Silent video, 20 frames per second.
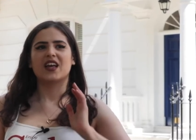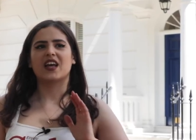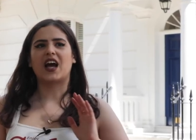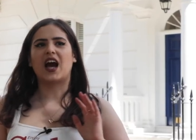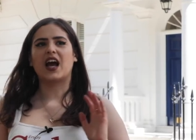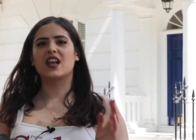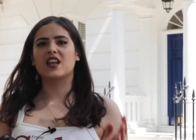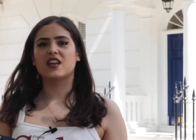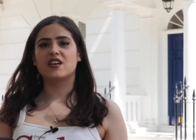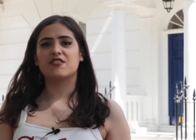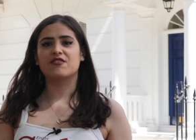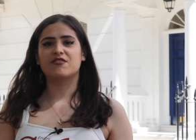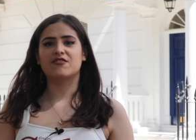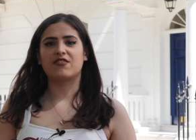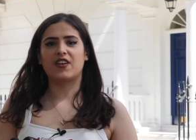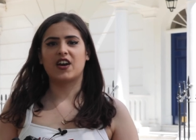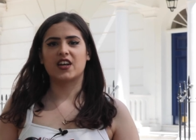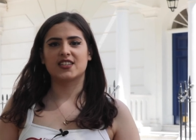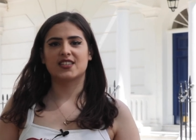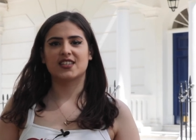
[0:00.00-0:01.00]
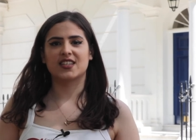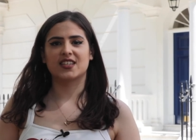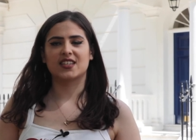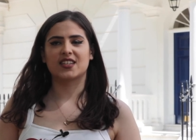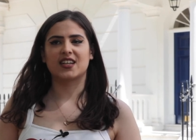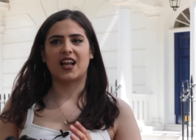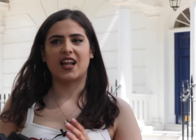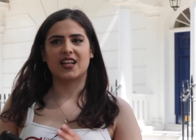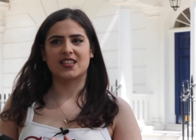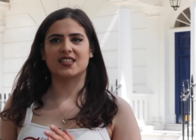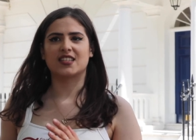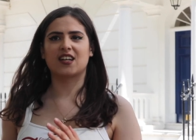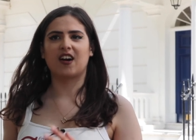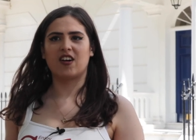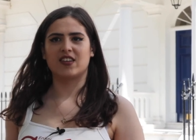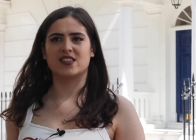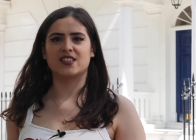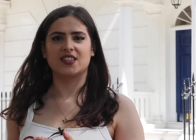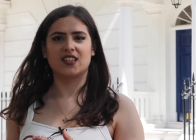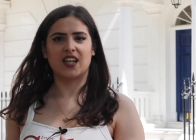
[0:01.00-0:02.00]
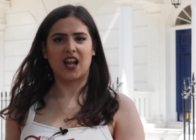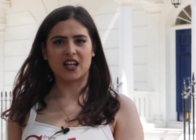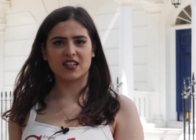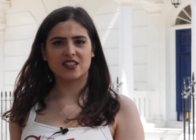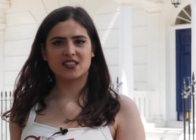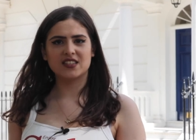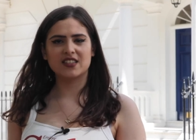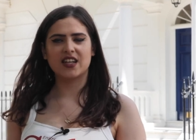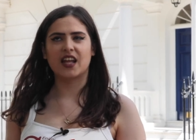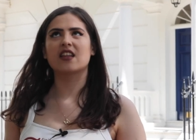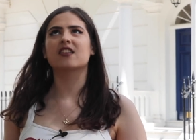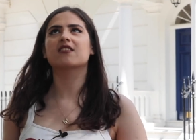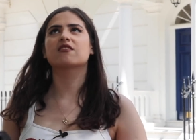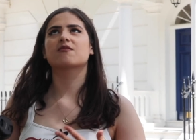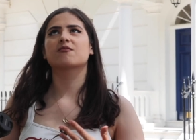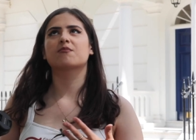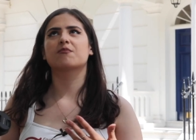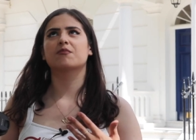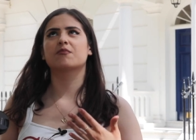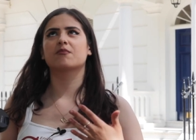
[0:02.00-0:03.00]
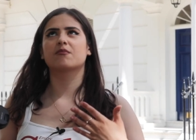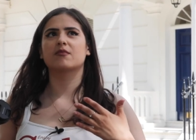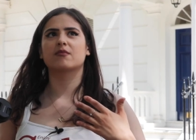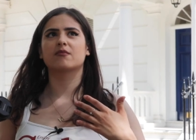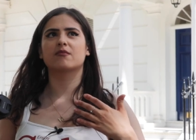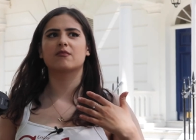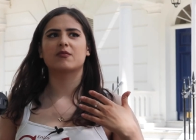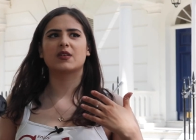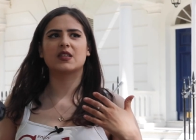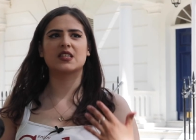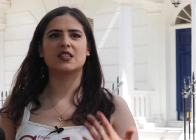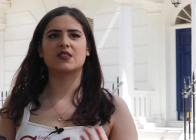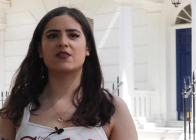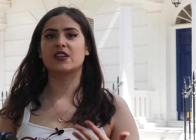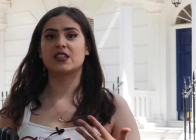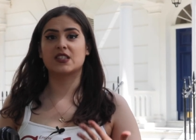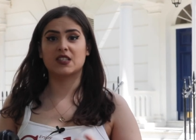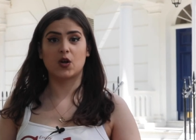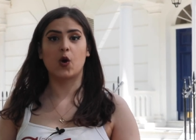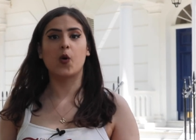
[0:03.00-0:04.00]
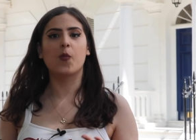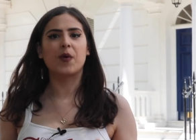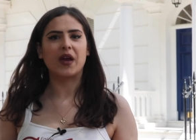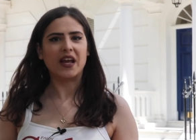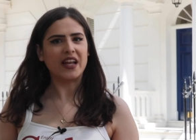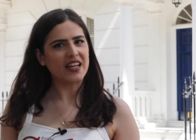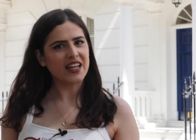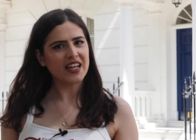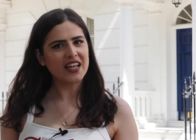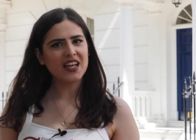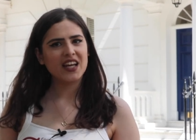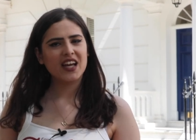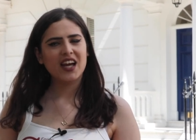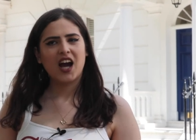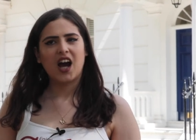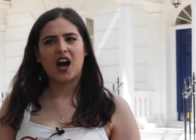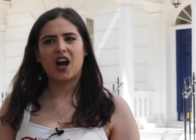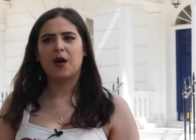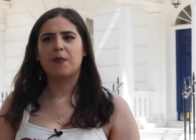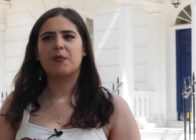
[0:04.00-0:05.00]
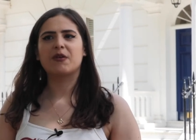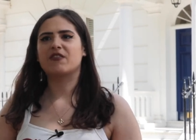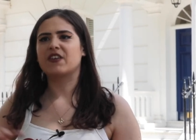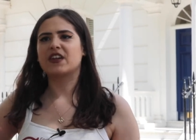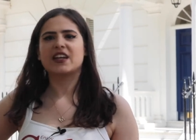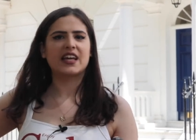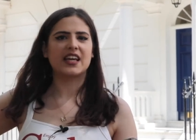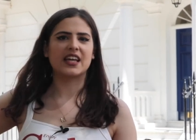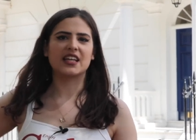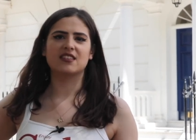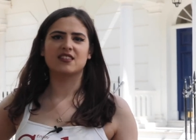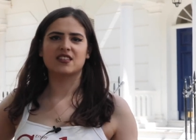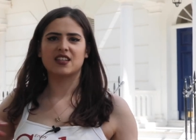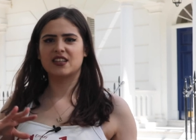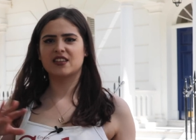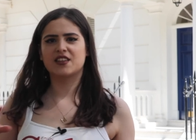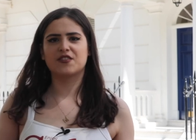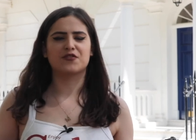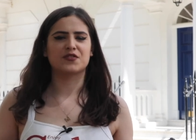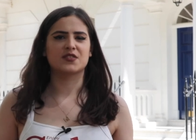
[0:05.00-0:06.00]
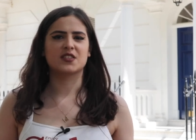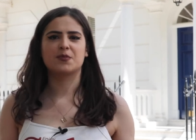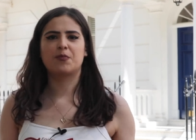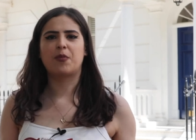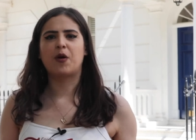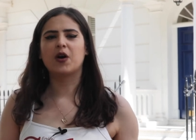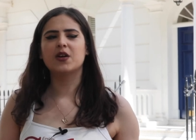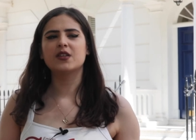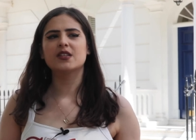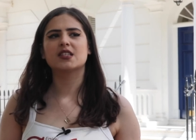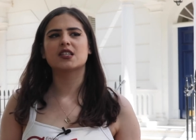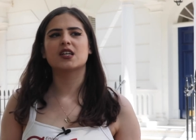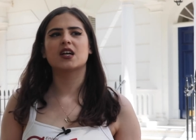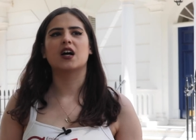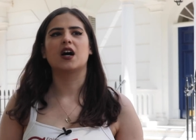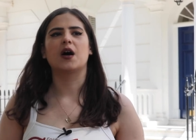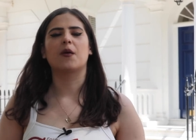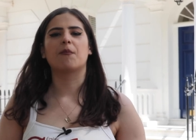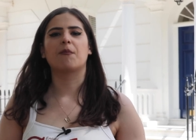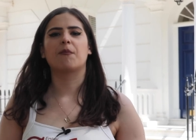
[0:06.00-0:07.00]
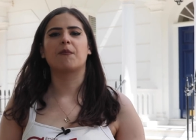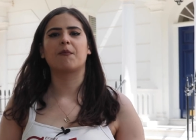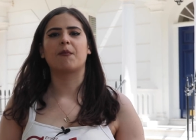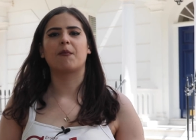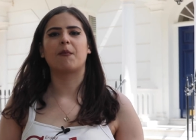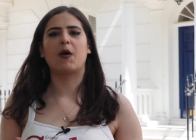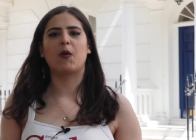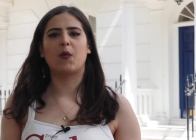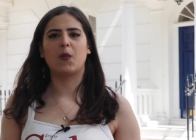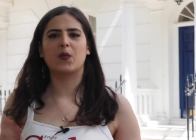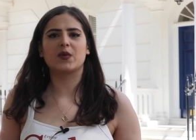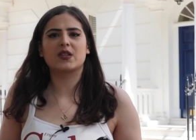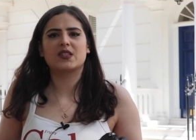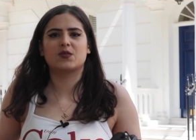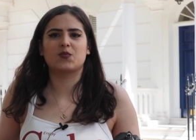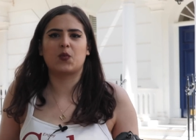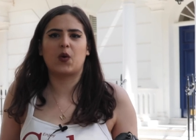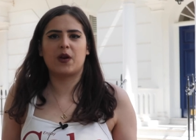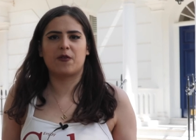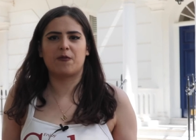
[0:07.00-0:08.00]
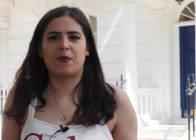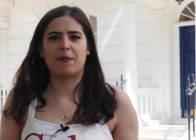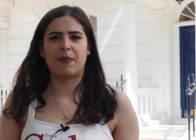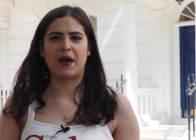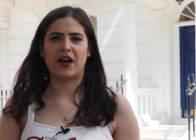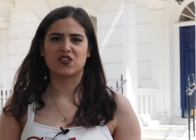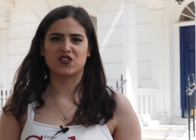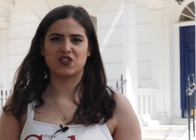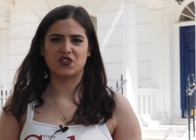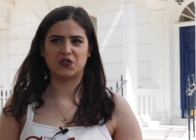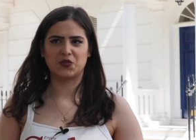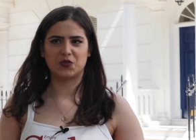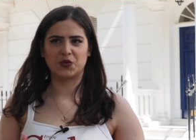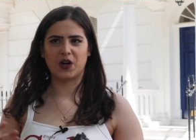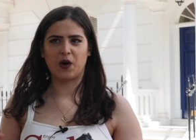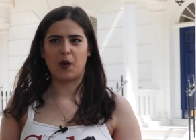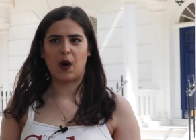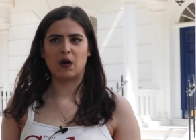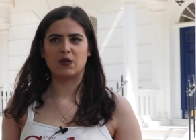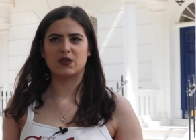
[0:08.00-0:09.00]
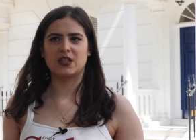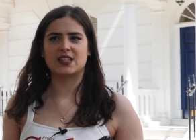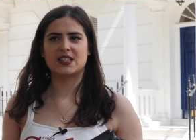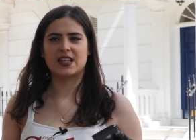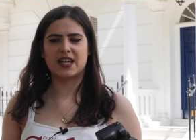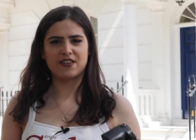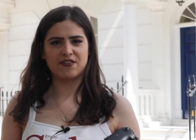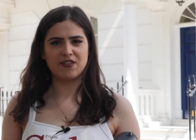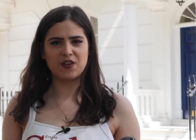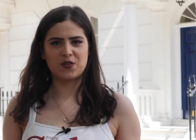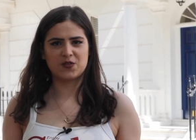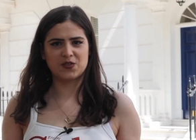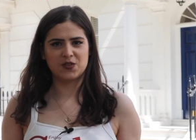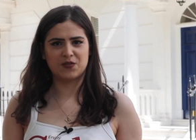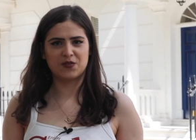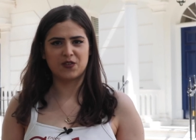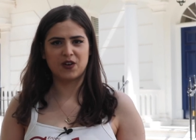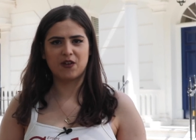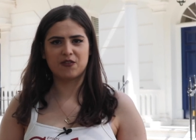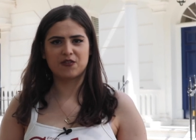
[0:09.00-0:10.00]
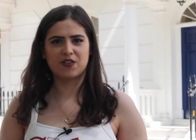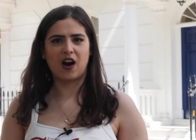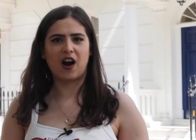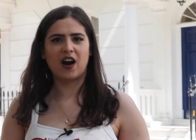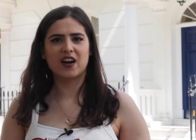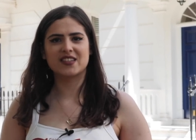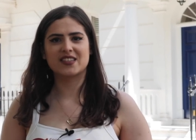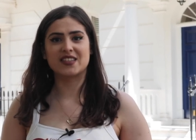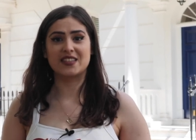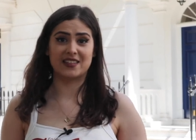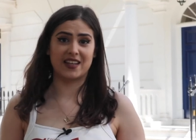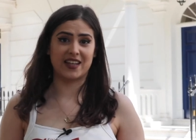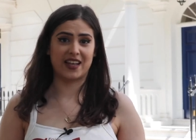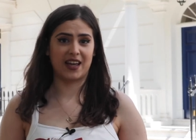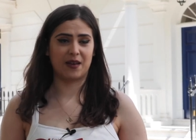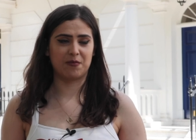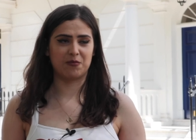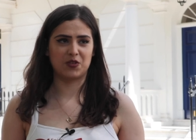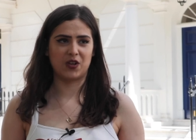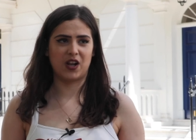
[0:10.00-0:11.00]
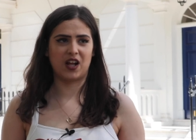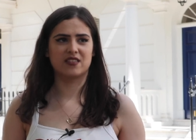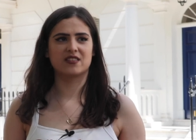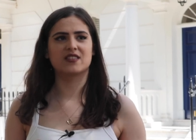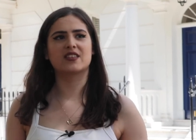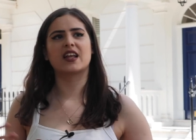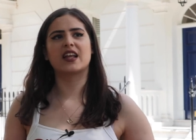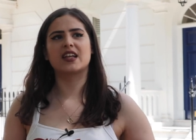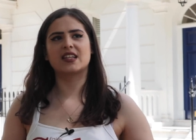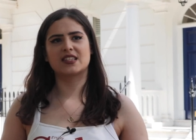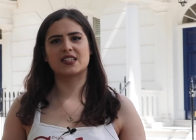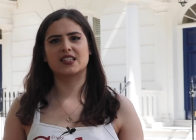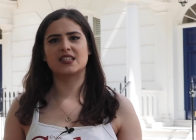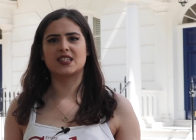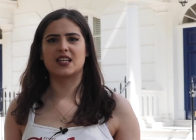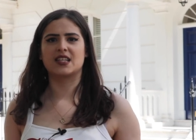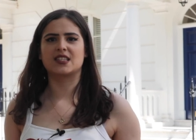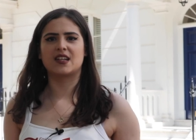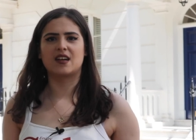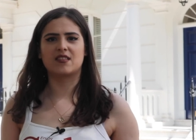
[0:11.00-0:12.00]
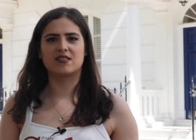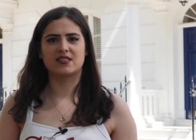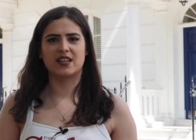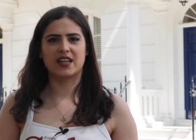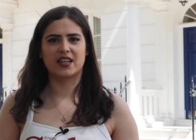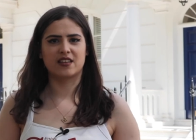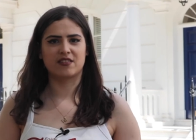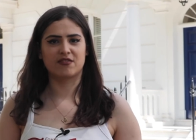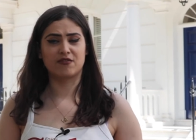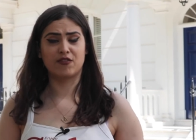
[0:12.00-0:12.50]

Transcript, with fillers: I love finding classic cars in London, and there's so many, but they're hidden in different spots. It's one of my passions to go out and take photos of cars since I came to London and since I started taking